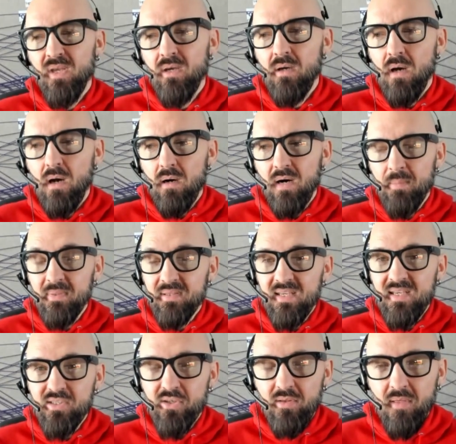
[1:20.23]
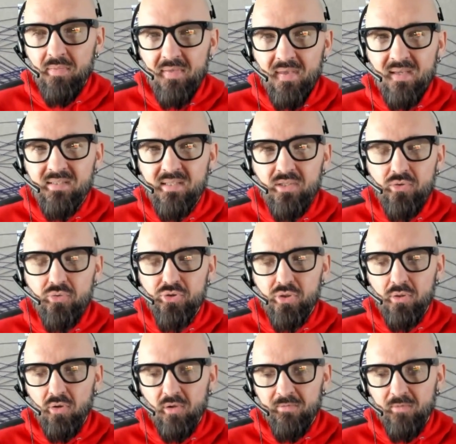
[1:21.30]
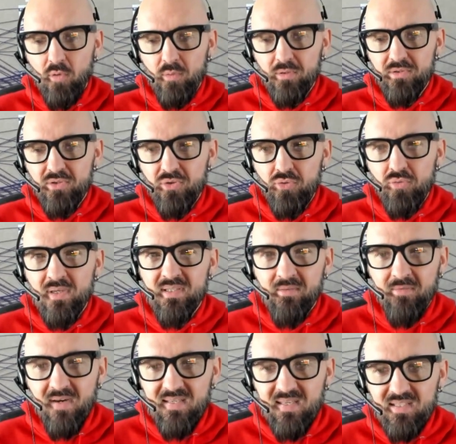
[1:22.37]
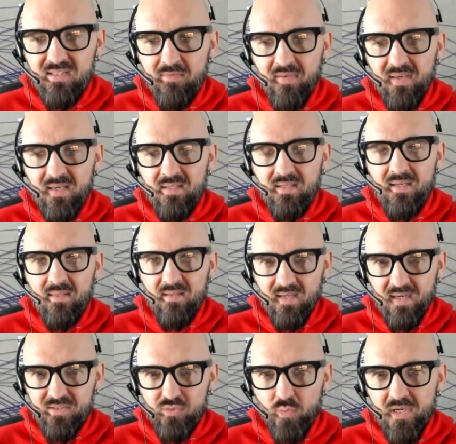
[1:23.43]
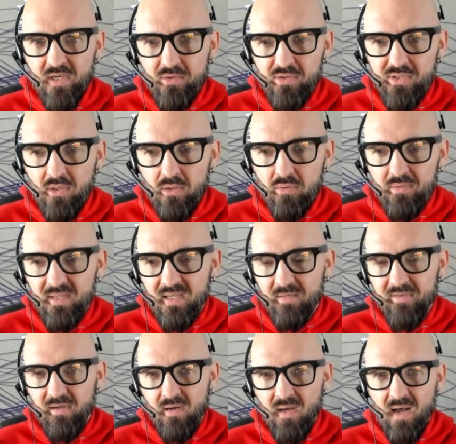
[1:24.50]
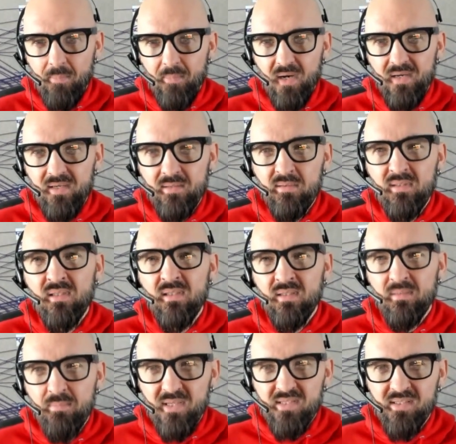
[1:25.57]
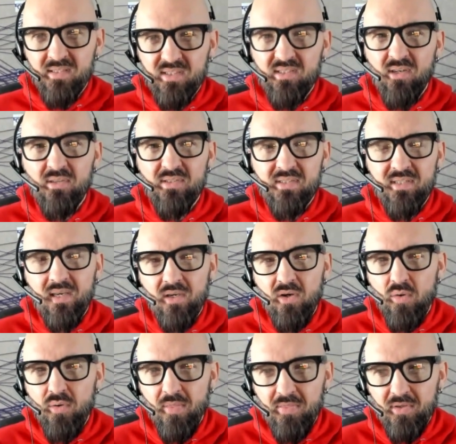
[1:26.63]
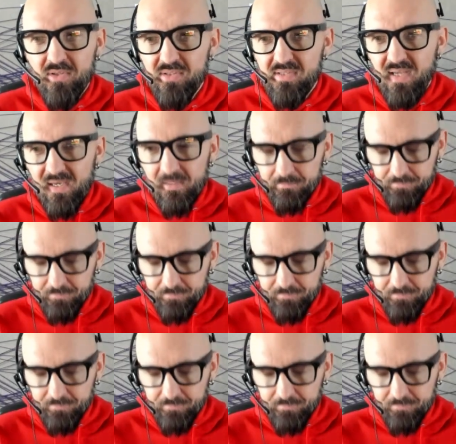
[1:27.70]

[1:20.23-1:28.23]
All right, but these are the things that you should look forward to as a Vikings fan in the next week or so. The NFL Combine business starts to get going Thursday.